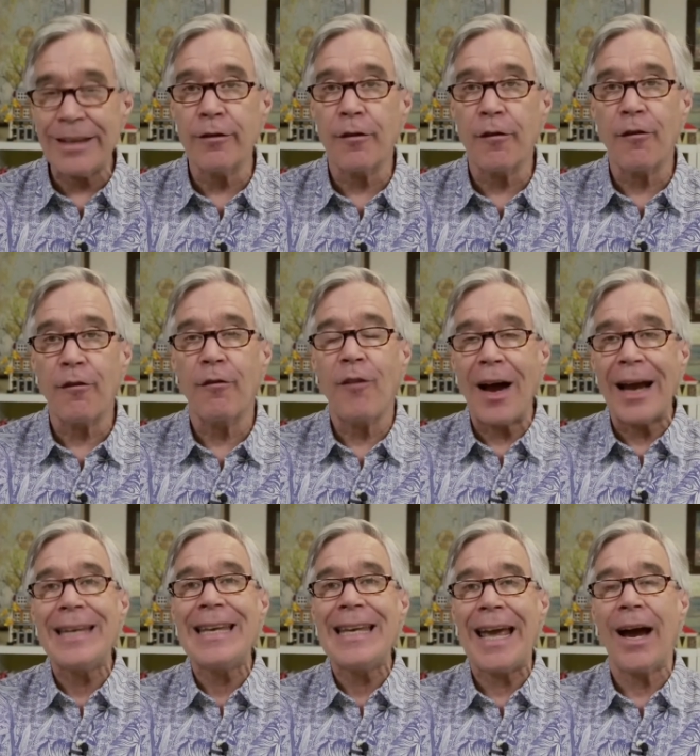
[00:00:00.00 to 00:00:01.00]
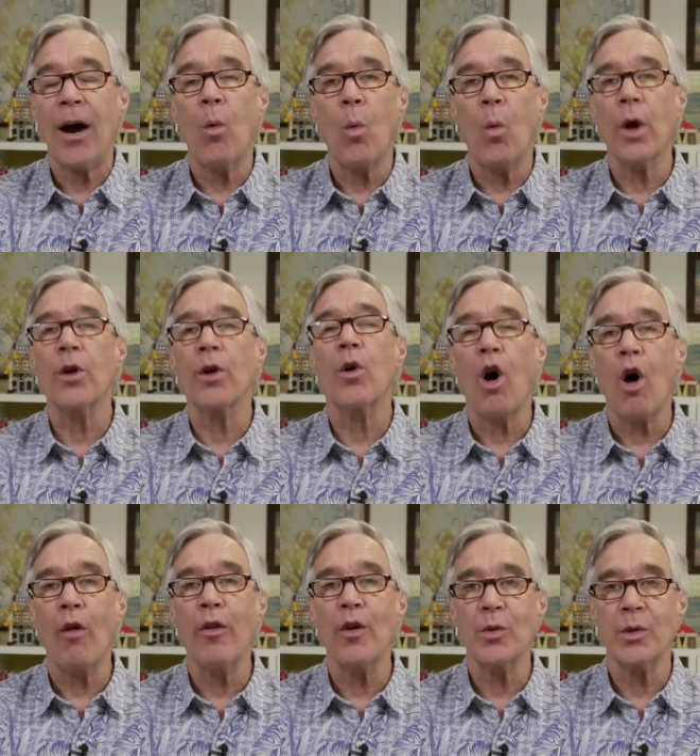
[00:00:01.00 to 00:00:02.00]
in finding out what are
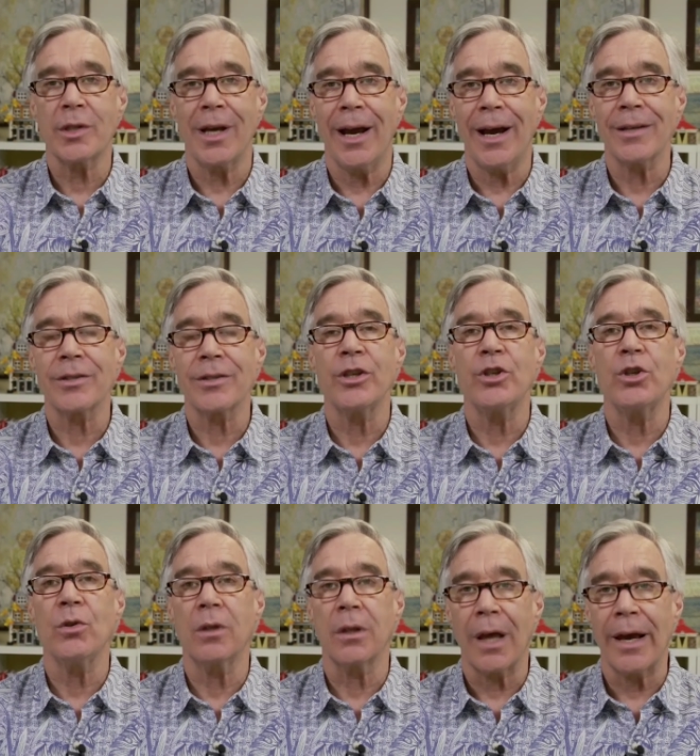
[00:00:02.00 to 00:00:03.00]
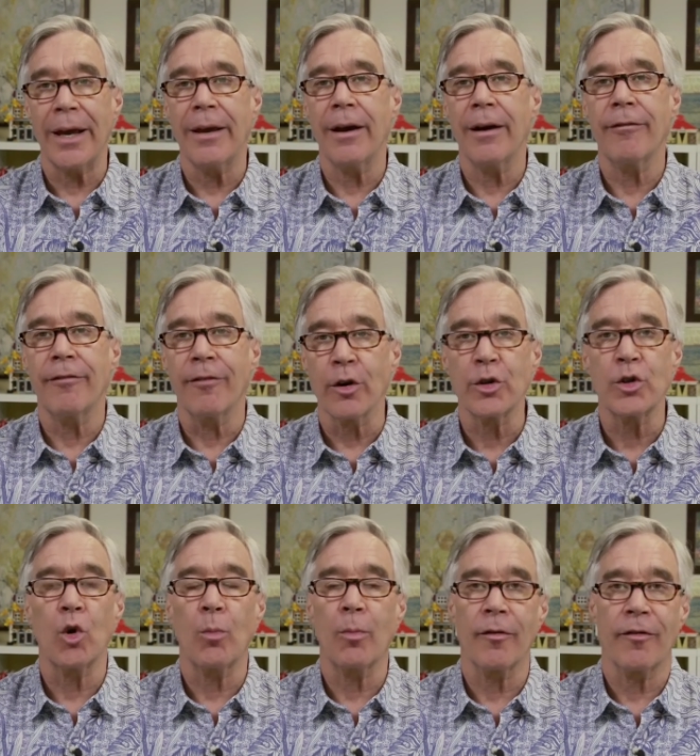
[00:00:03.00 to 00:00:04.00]
all those tasks that you'd like a
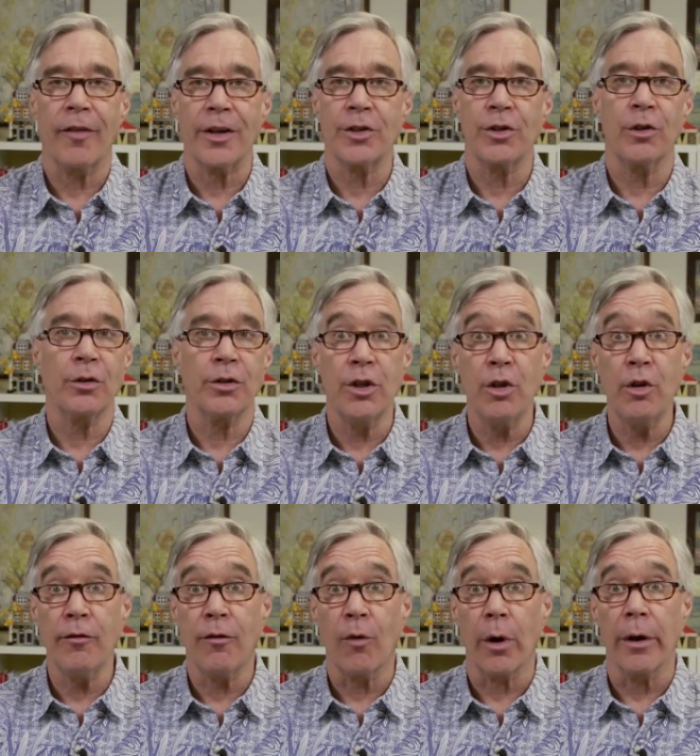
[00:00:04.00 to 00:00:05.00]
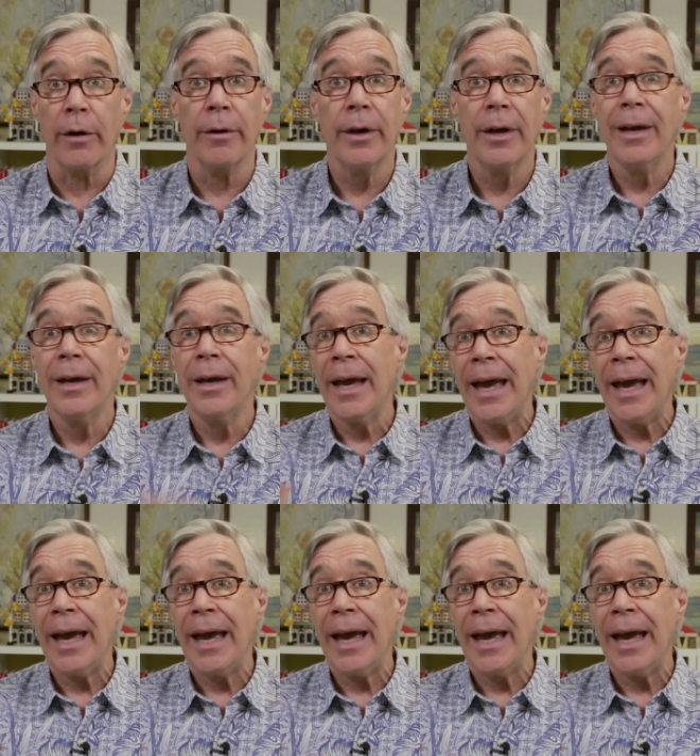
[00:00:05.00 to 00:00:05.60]
virtual professional to do for you.